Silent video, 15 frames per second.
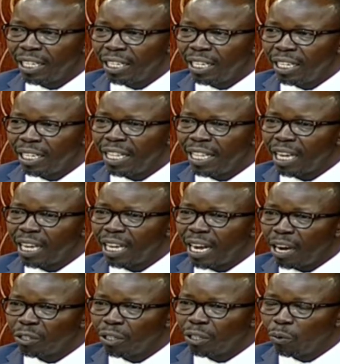that this
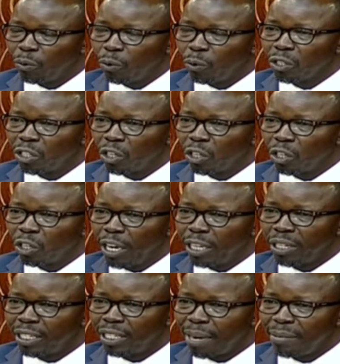House was not going
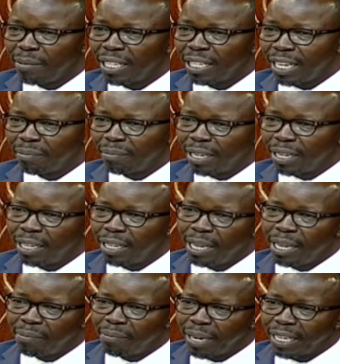to determine that
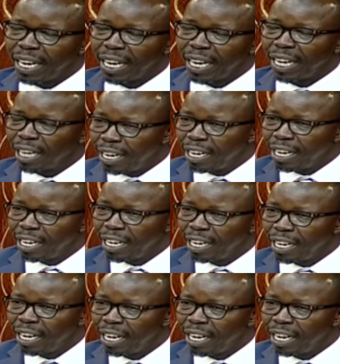the matter at hand